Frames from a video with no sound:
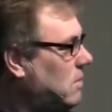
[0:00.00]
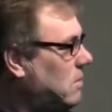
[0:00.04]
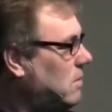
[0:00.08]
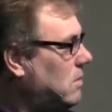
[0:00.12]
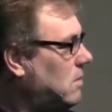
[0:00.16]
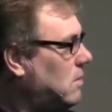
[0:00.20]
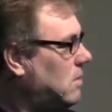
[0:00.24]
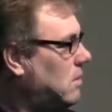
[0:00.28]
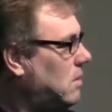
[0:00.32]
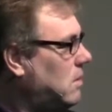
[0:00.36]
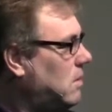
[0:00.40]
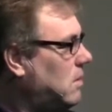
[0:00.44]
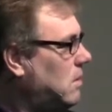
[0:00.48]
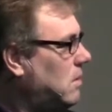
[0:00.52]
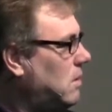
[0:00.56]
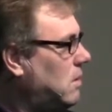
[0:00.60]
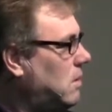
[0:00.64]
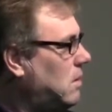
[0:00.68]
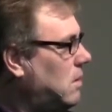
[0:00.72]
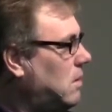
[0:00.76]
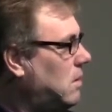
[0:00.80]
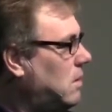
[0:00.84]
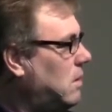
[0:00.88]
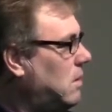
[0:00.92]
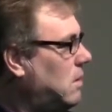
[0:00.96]

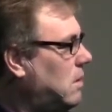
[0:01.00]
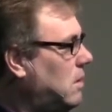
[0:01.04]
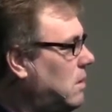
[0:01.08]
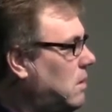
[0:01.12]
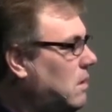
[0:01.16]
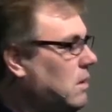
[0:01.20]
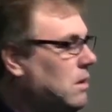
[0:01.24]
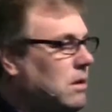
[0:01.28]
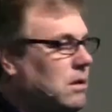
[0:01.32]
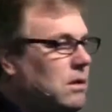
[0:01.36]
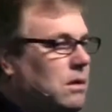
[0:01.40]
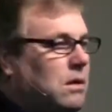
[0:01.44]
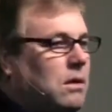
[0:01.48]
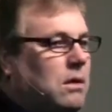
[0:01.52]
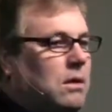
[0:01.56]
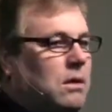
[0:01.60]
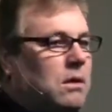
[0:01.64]
(silence)